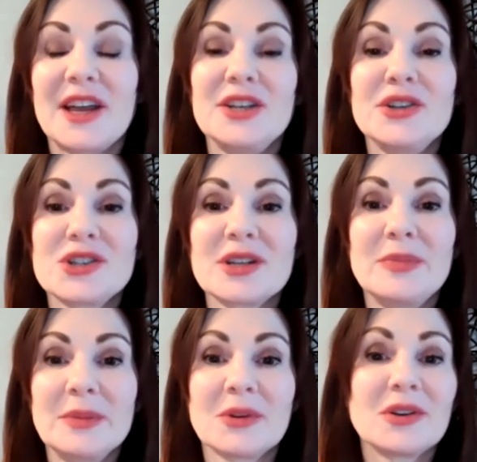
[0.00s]
usually
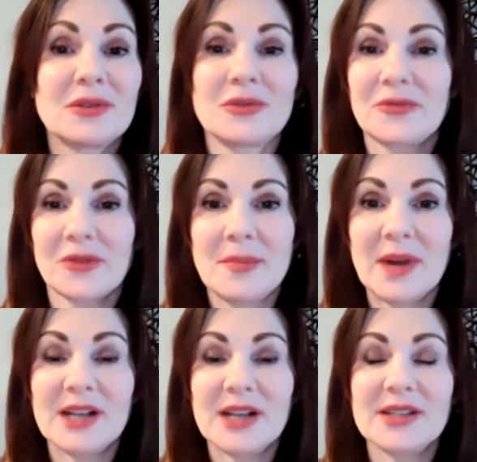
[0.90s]
people go through for months,